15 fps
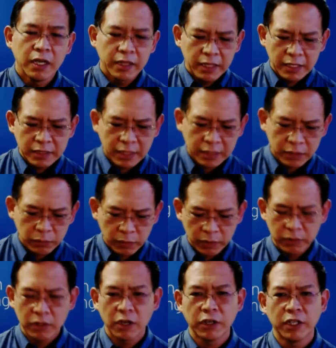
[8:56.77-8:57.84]
And that's as
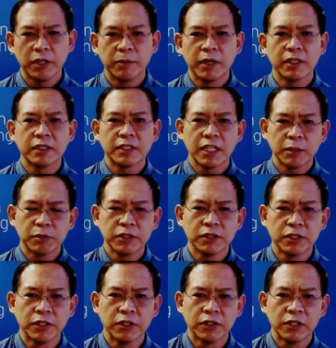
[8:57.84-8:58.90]
we're talking about
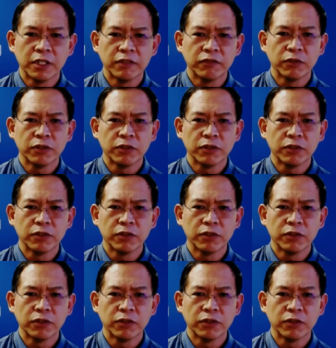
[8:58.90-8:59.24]
cybersecurity